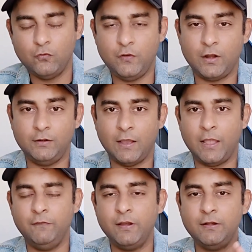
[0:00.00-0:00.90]
we are
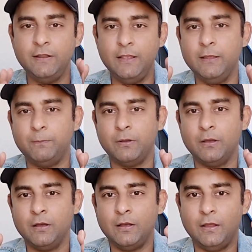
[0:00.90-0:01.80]
diving deep
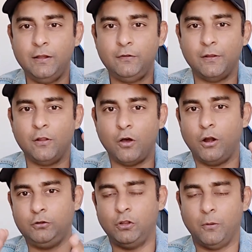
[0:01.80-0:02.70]
into a
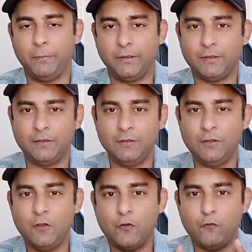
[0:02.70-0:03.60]
hot topic.
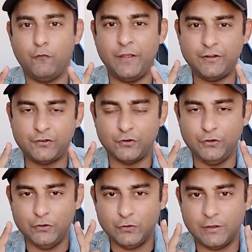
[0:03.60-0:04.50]
Where should
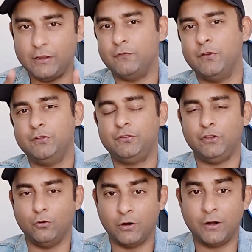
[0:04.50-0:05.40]
you invest
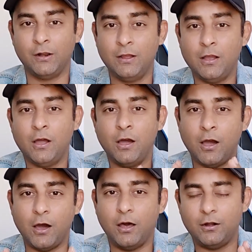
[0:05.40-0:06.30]
your
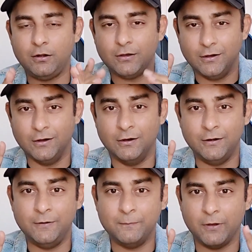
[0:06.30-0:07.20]
hard
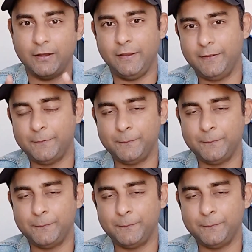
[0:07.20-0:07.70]
earned money?